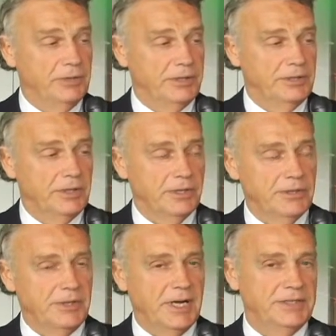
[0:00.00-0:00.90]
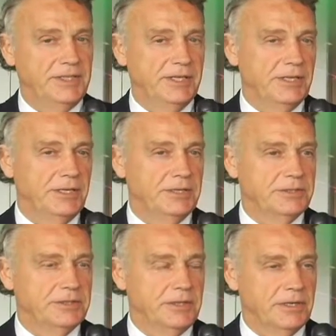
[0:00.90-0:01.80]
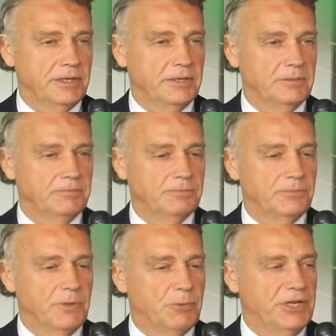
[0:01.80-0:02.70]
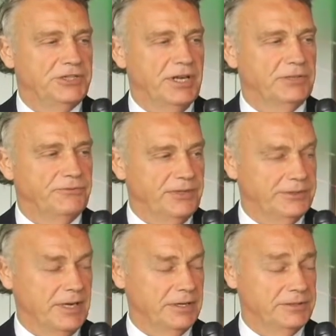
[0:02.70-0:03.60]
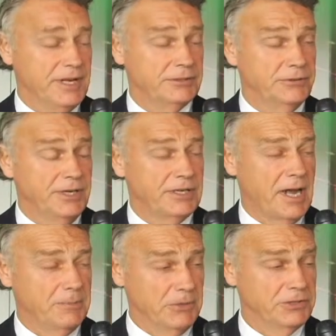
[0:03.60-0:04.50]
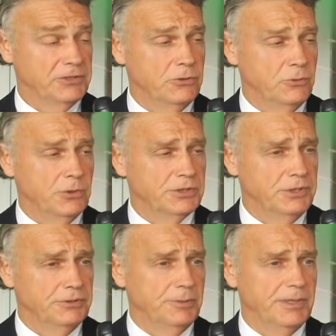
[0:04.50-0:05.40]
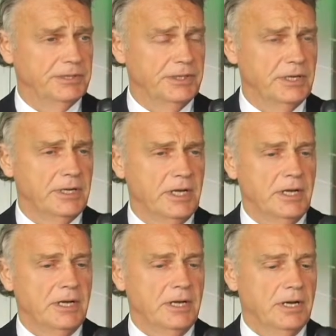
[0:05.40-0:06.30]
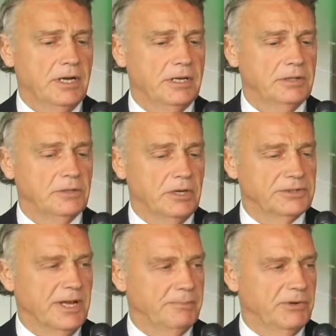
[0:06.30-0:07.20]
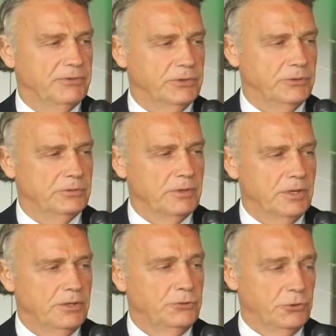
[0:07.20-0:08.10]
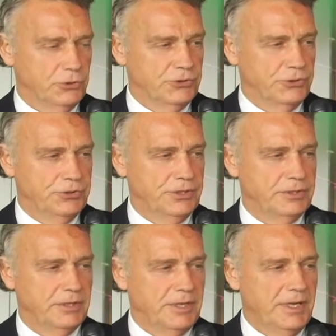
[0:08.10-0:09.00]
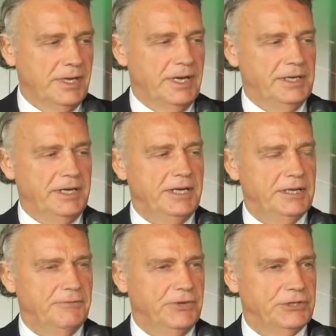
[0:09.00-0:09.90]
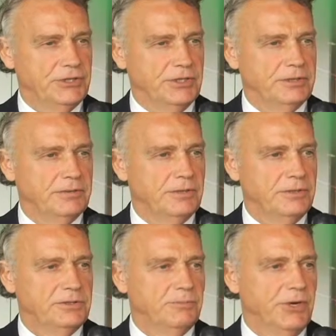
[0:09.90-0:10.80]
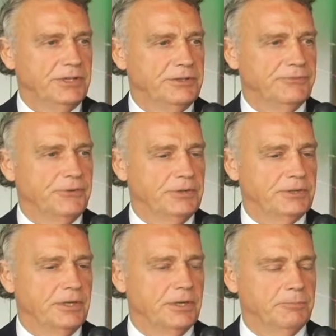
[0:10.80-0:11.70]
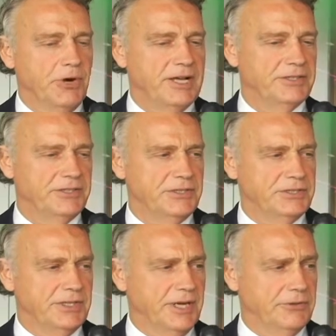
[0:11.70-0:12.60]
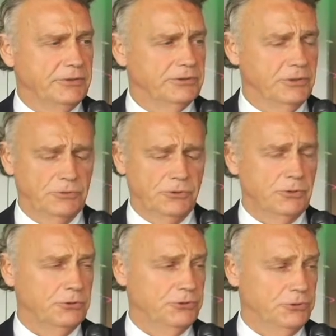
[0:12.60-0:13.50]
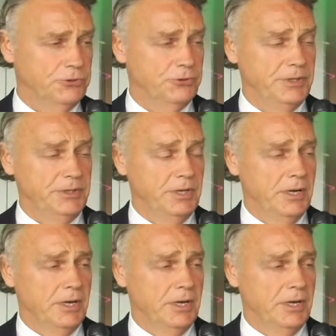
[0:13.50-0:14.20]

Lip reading: really. The idea is the brainchild of Dr. Nick Hopkins, who works here in the building, longtime Buffalo neurosurgeon, and he had a vision to bring different practices together. So neurosurgery,